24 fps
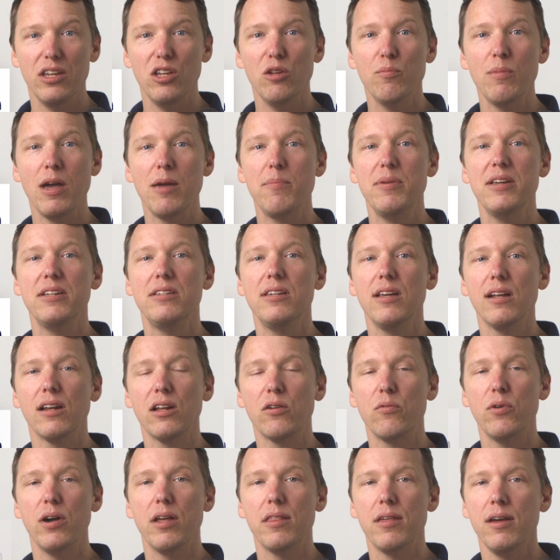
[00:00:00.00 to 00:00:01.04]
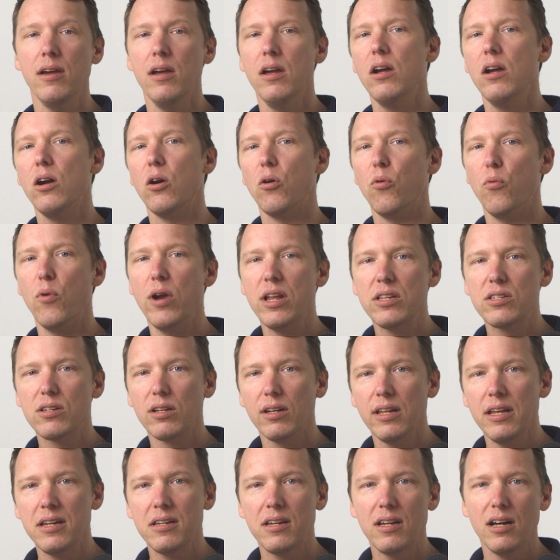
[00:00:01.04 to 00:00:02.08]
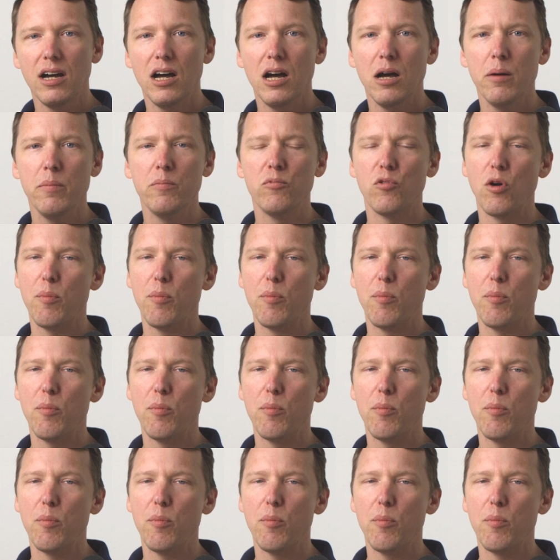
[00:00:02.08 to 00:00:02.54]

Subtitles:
You may be dealing with rental income,